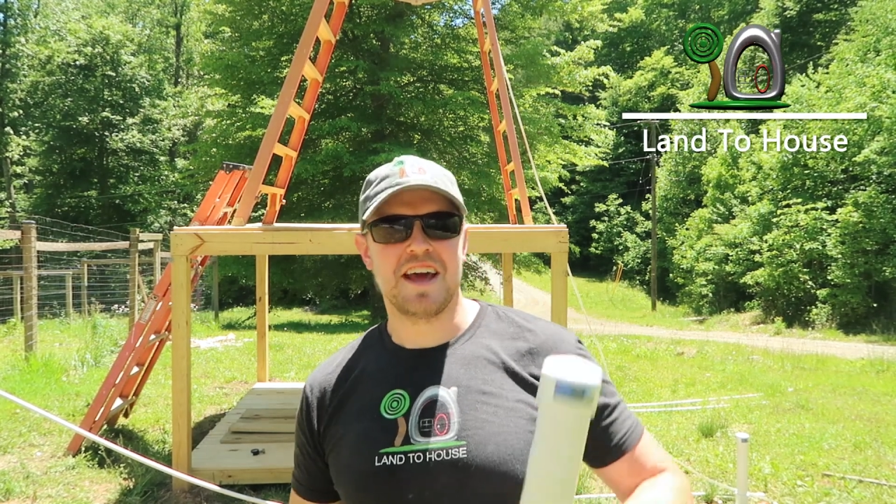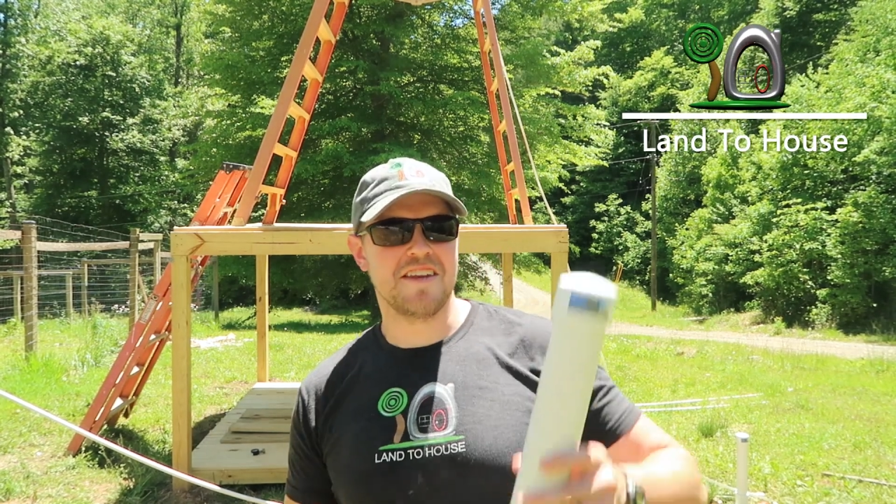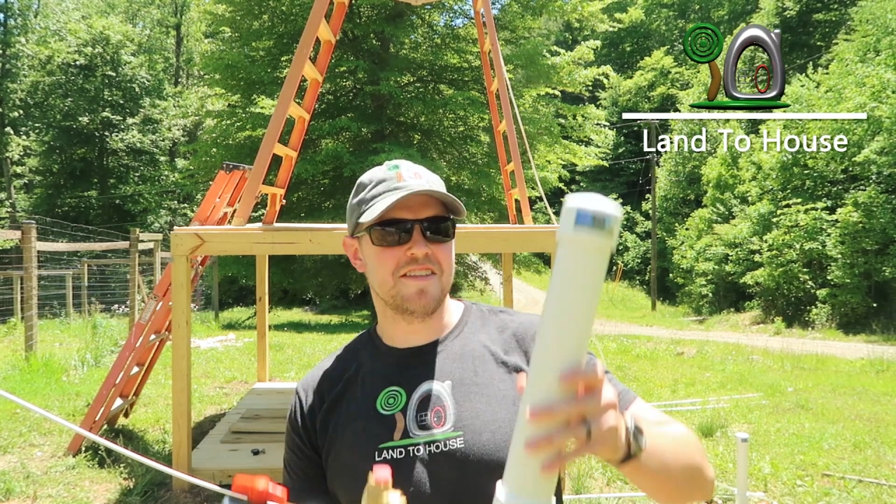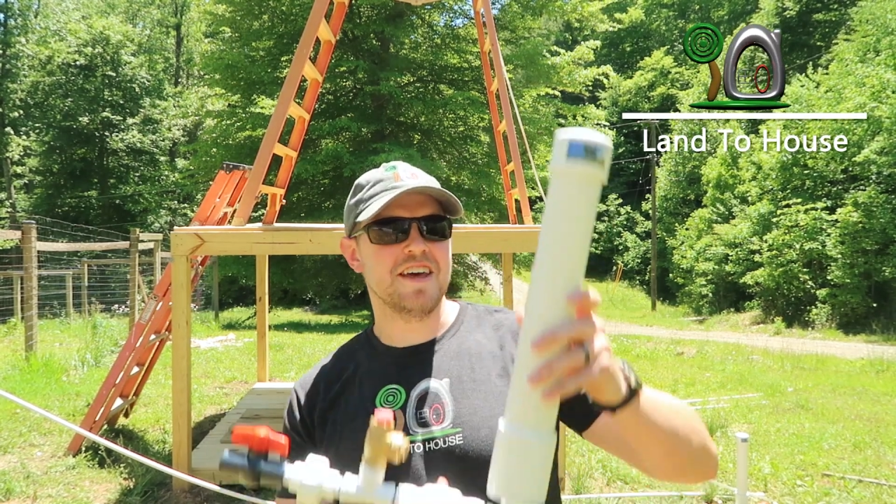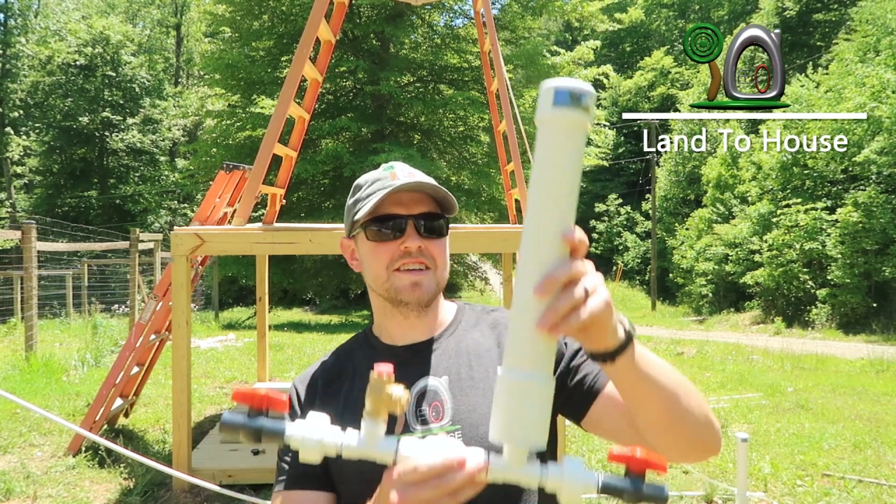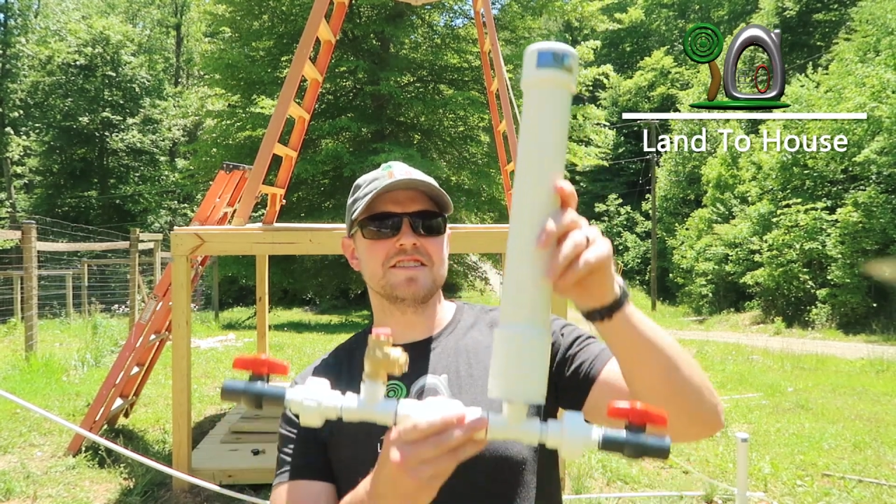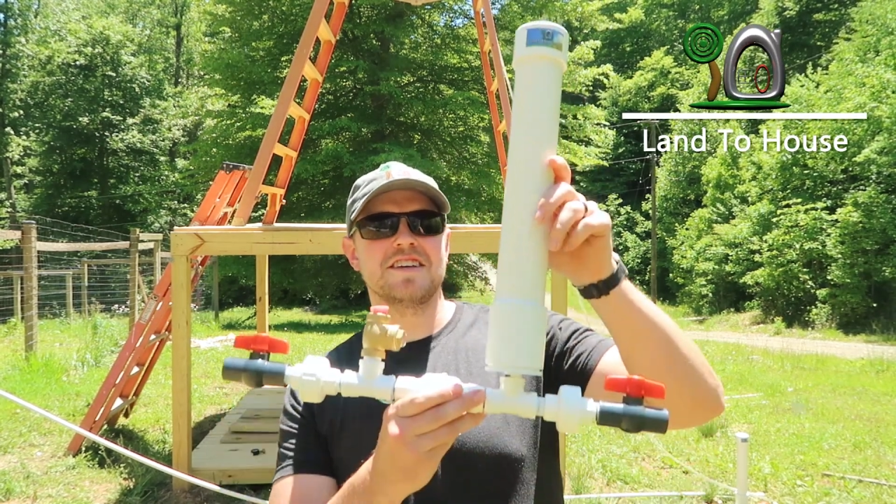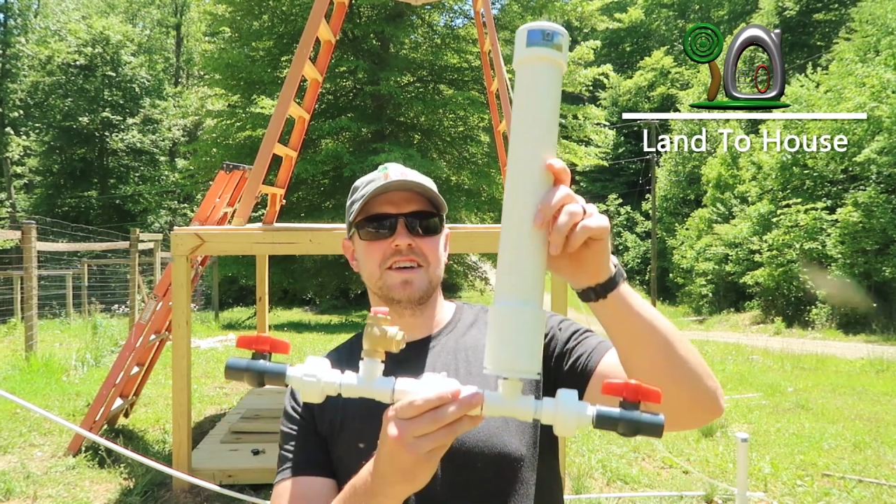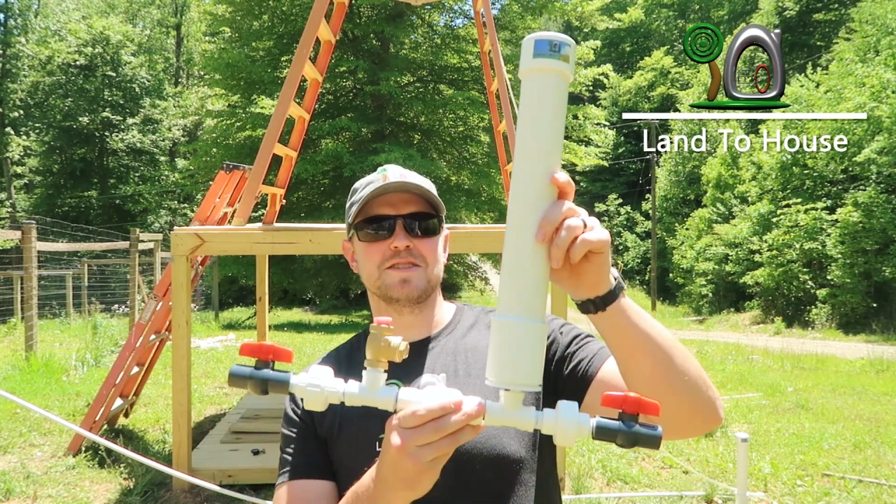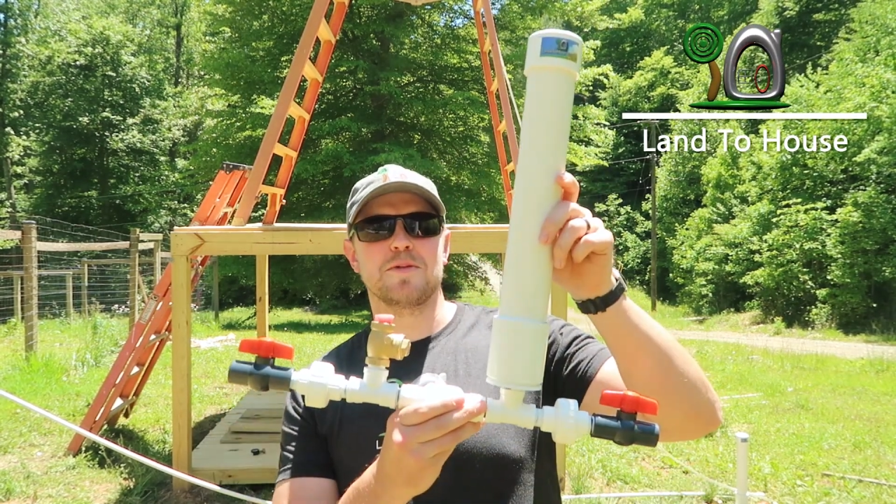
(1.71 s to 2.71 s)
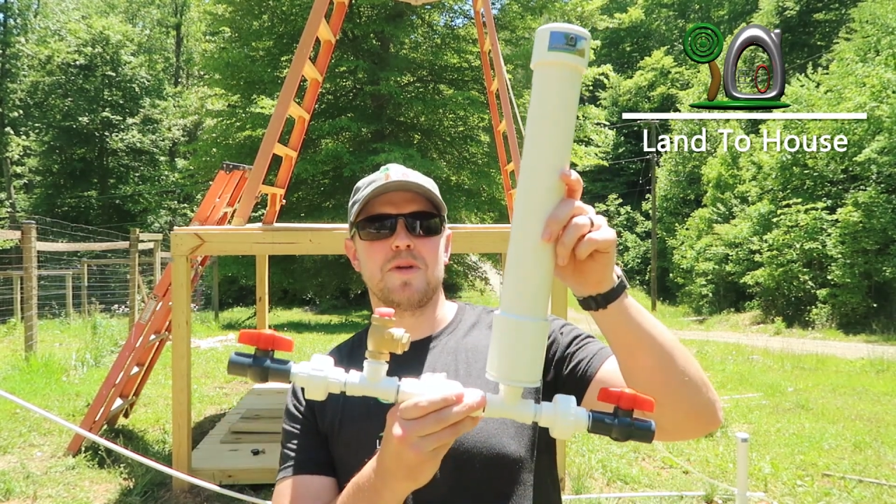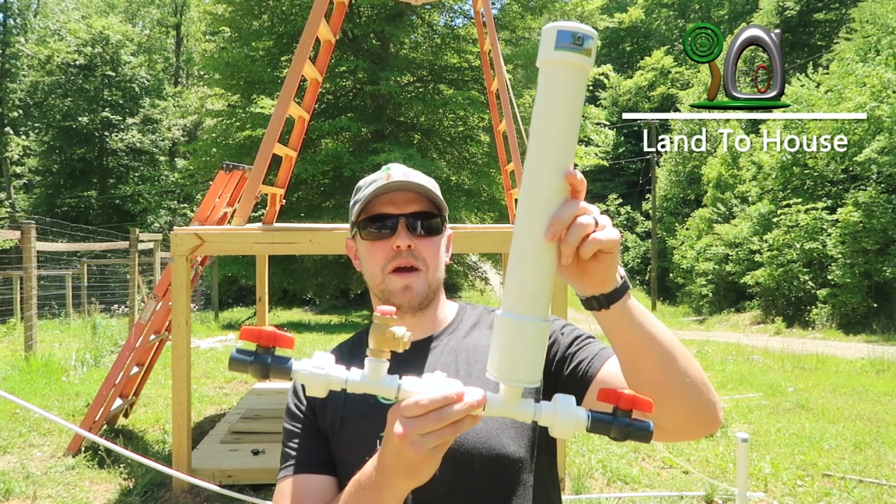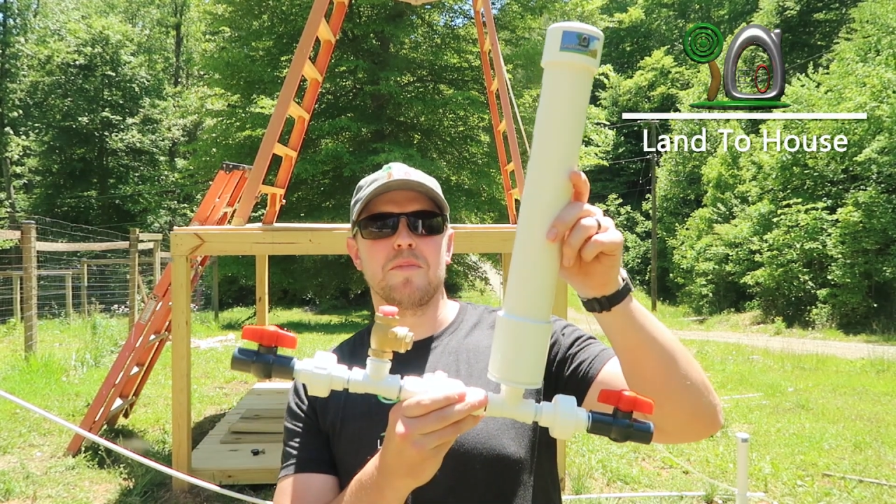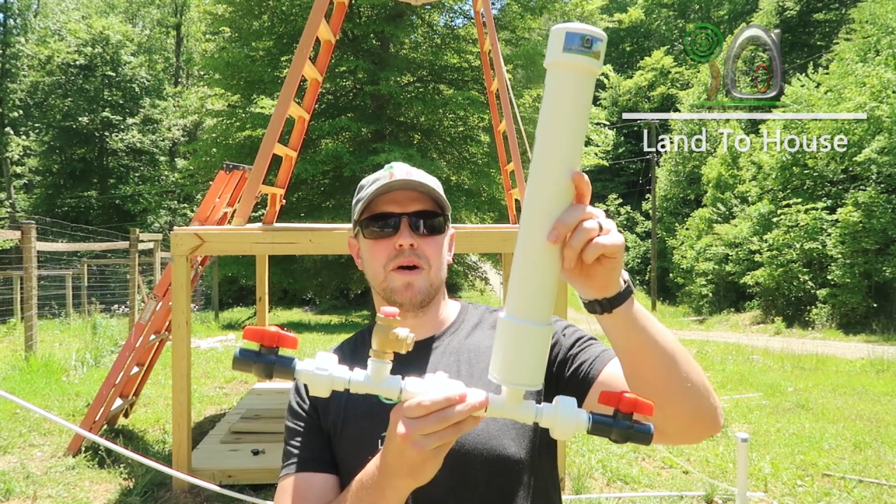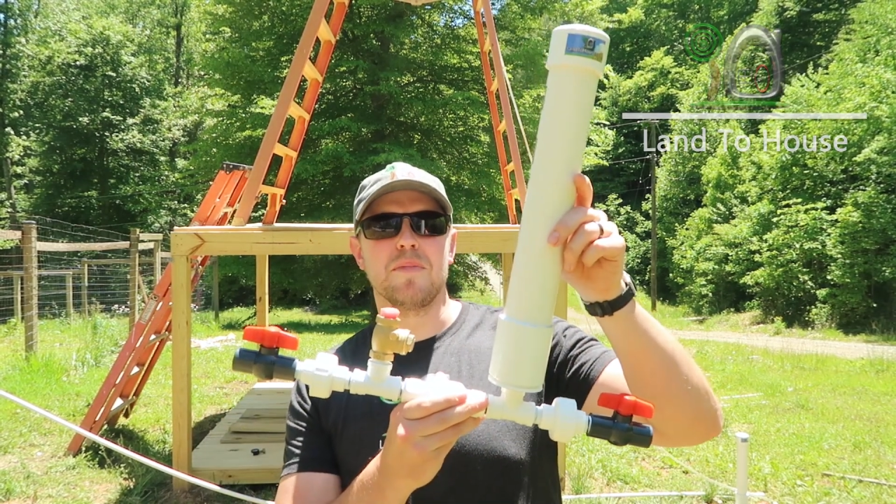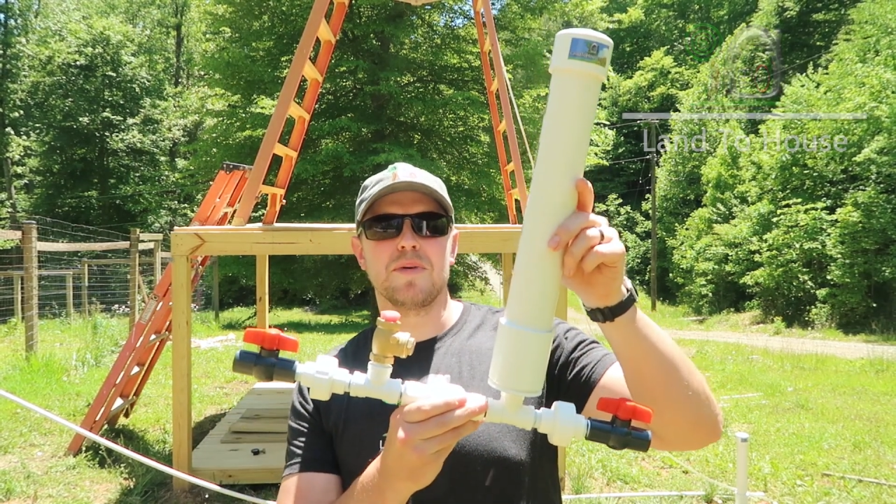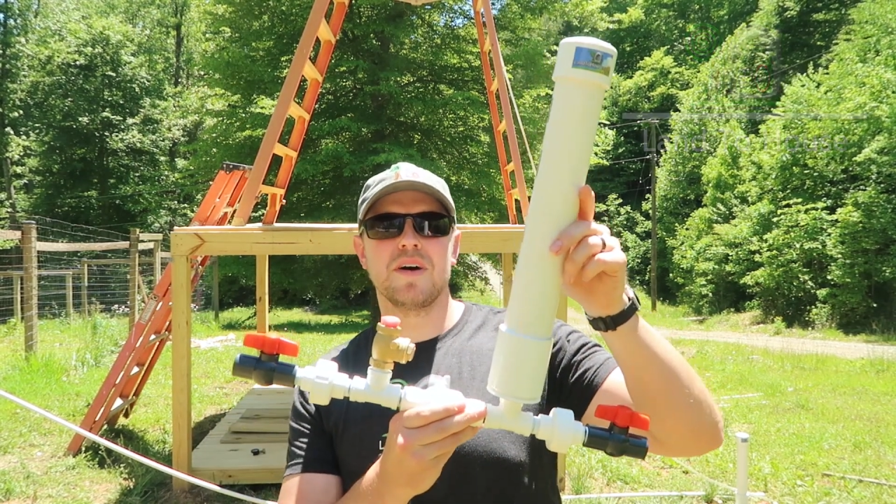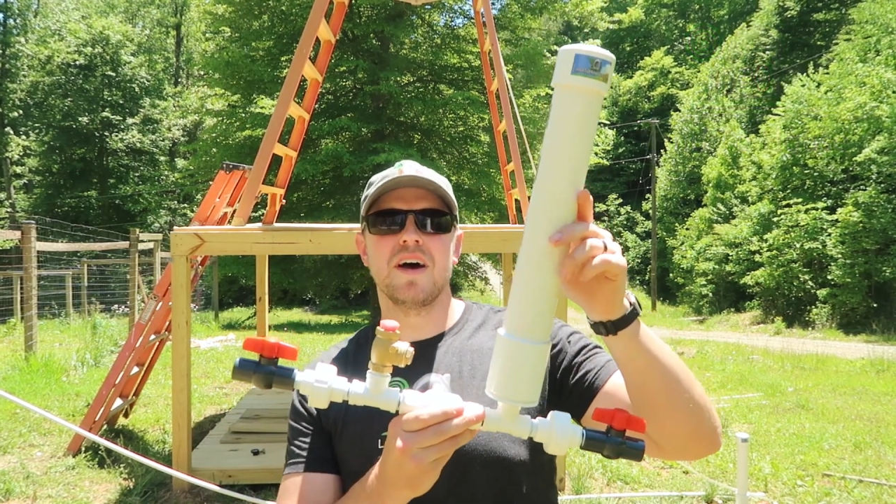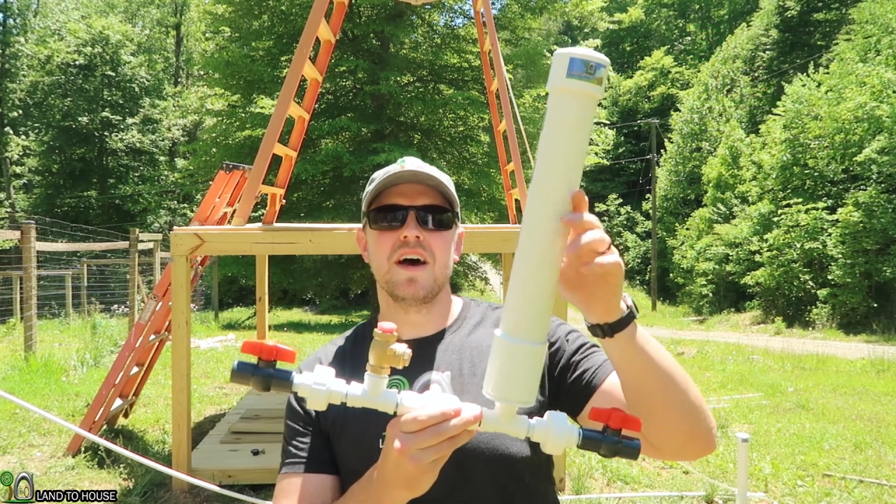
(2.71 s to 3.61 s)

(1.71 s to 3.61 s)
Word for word: and this is a ram pump.